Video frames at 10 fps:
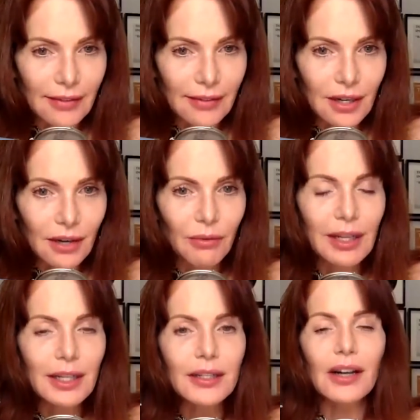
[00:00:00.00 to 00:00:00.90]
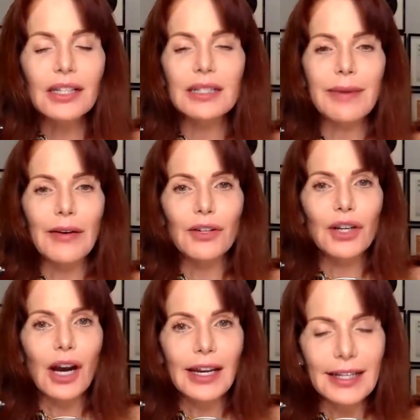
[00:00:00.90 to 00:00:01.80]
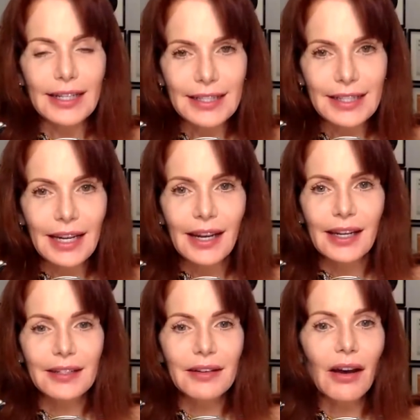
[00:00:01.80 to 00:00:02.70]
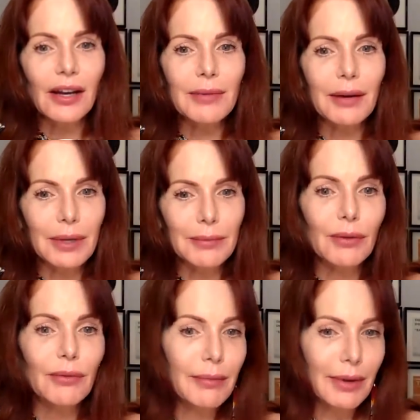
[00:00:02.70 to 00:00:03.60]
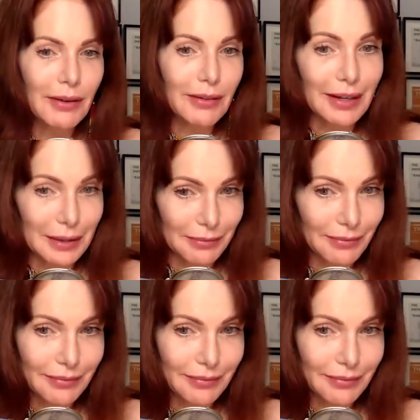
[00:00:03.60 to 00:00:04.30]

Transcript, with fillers: So when he talks about giants, he's talking about people way bigger than him.